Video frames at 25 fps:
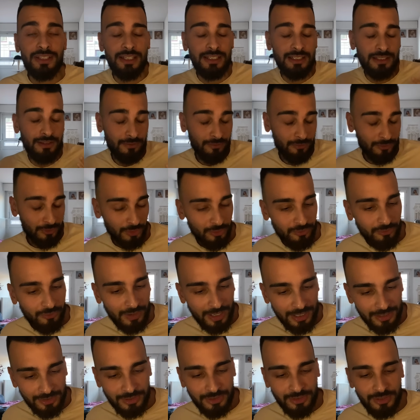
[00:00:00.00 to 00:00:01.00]
And if you
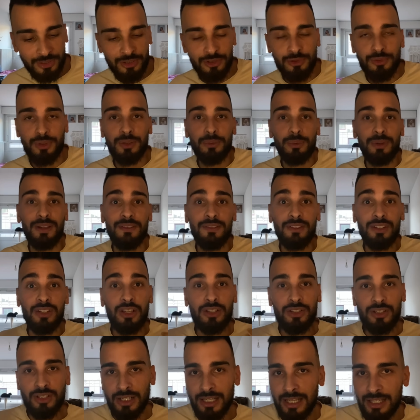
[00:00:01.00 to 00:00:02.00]
find a country with
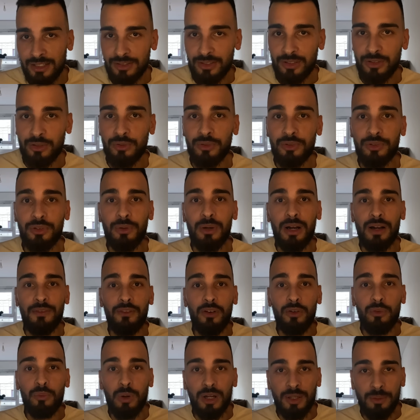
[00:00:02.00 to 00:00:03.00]
the last clue, you have
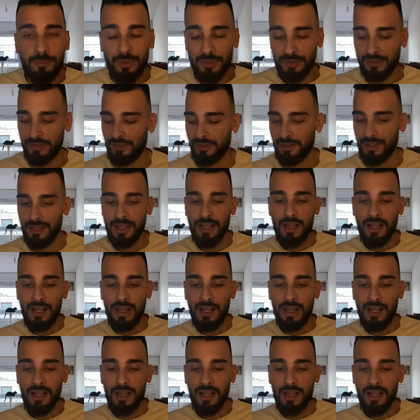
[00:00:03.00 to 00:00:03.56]
1 point.